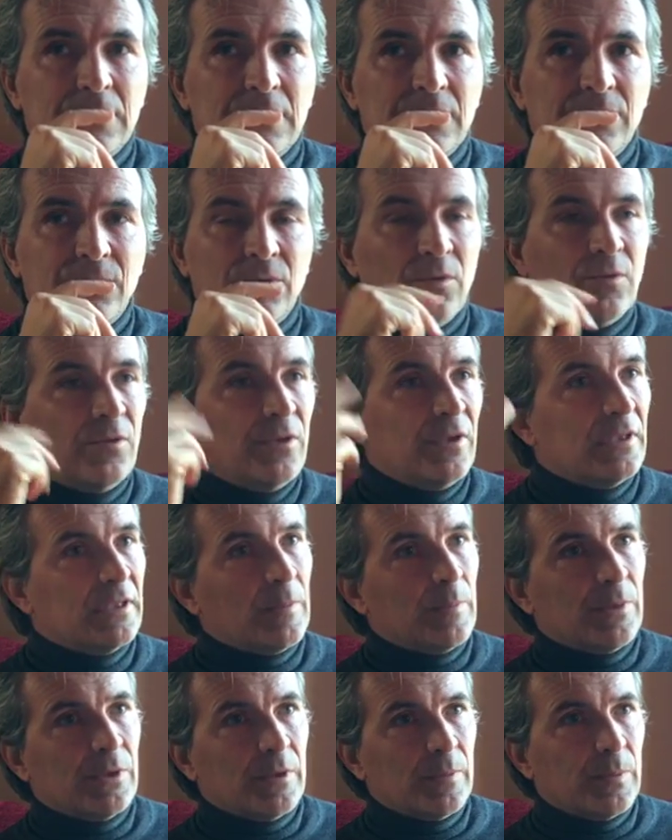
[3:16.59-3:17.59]
fulfilled the
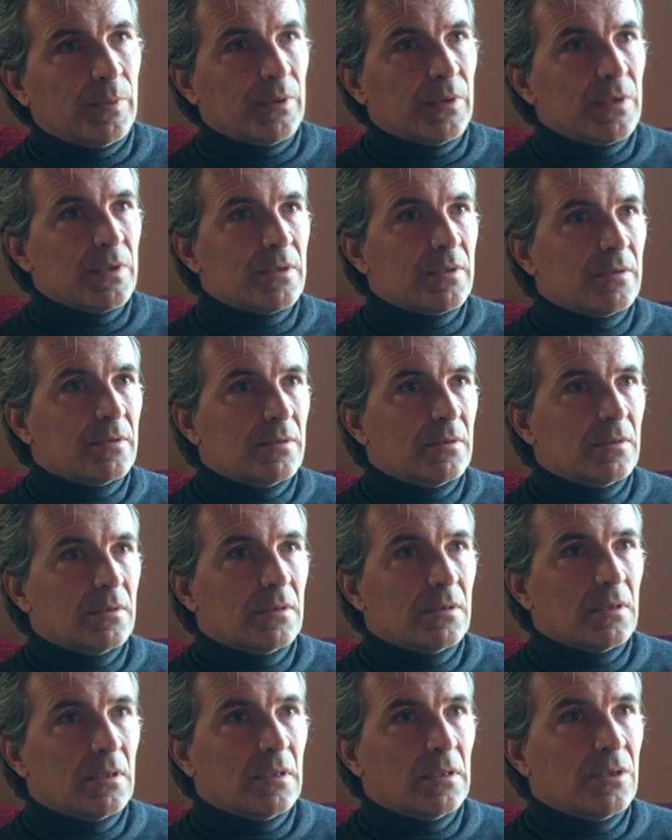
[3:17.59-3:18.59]

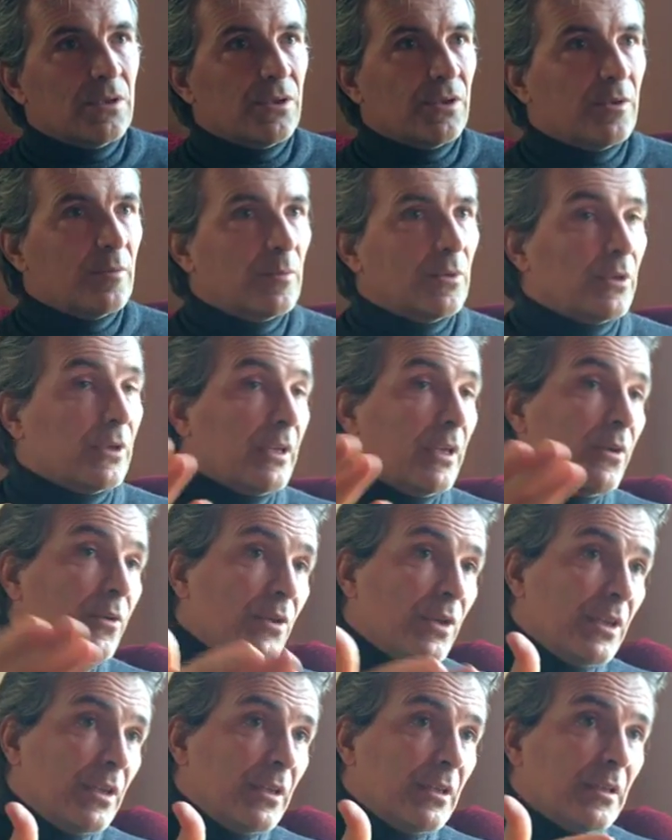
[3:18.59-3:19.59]
purpose in terms of
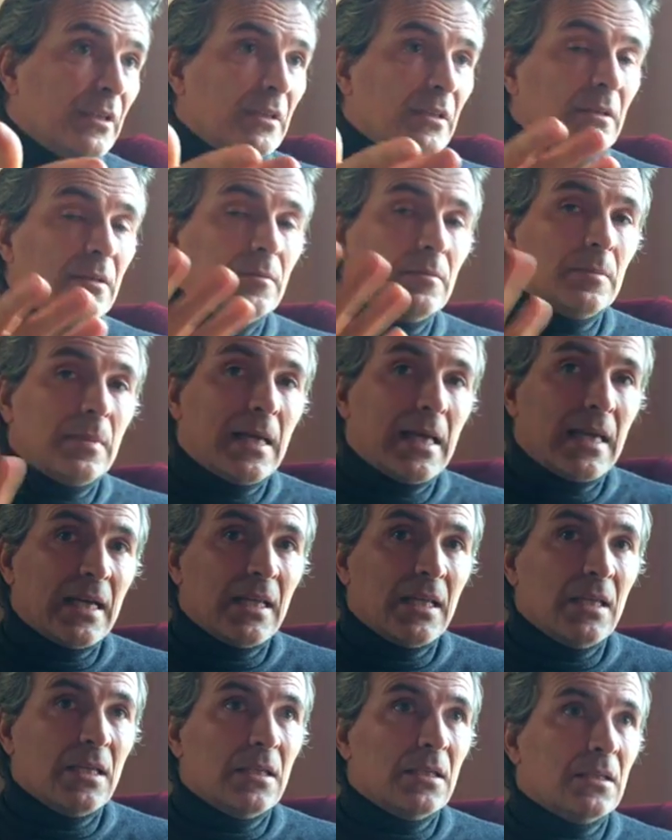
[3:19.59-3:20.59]
career,
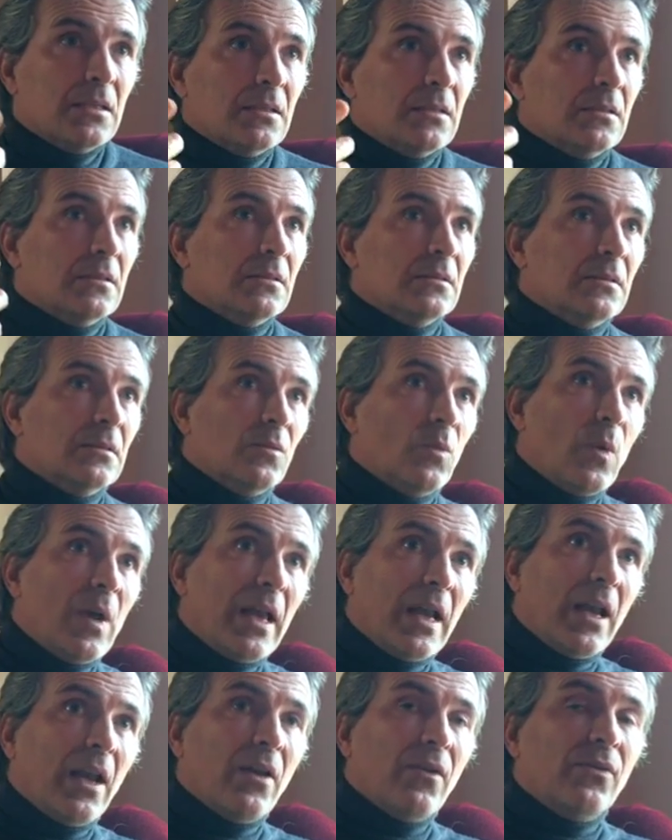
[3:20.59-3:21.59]
money, and
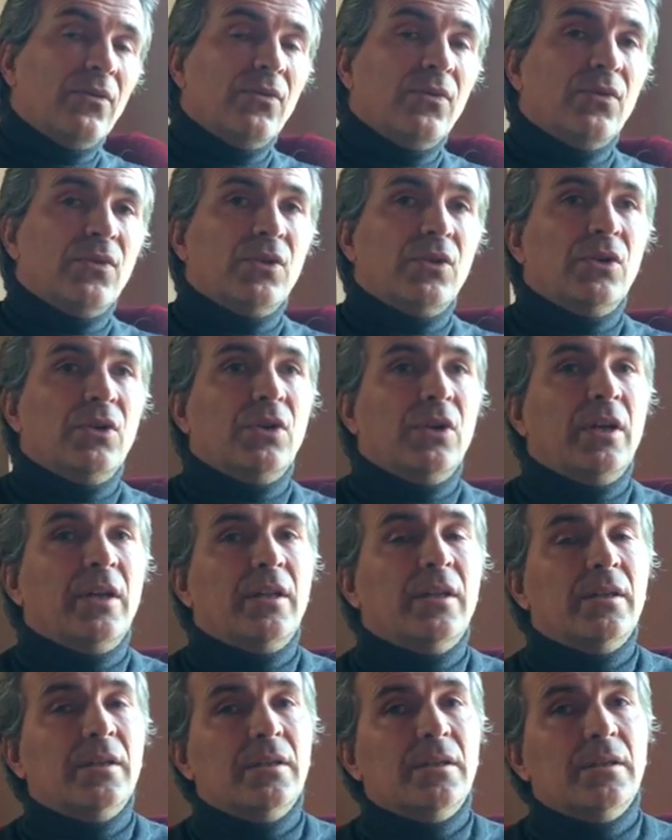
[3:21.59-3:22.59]
wealth,
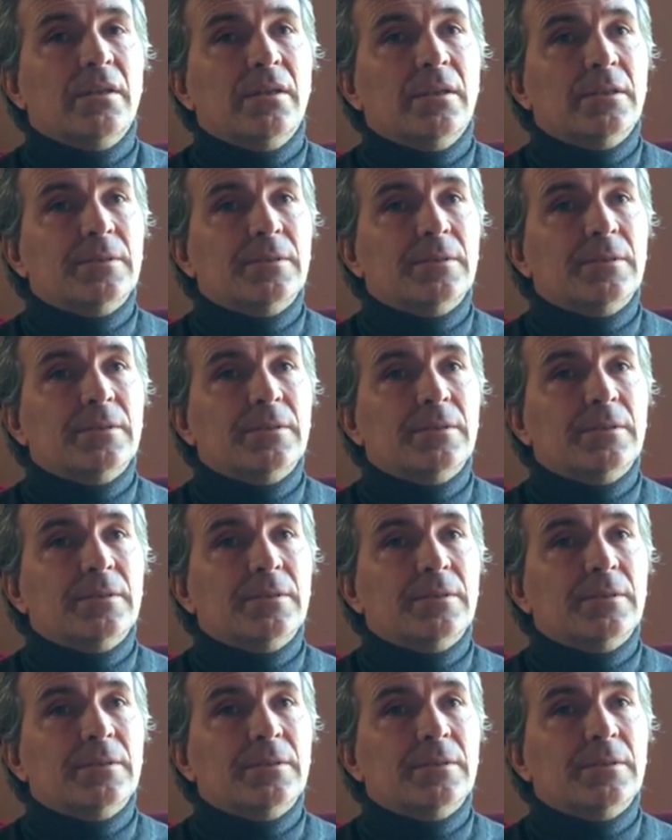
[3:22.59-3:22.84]
and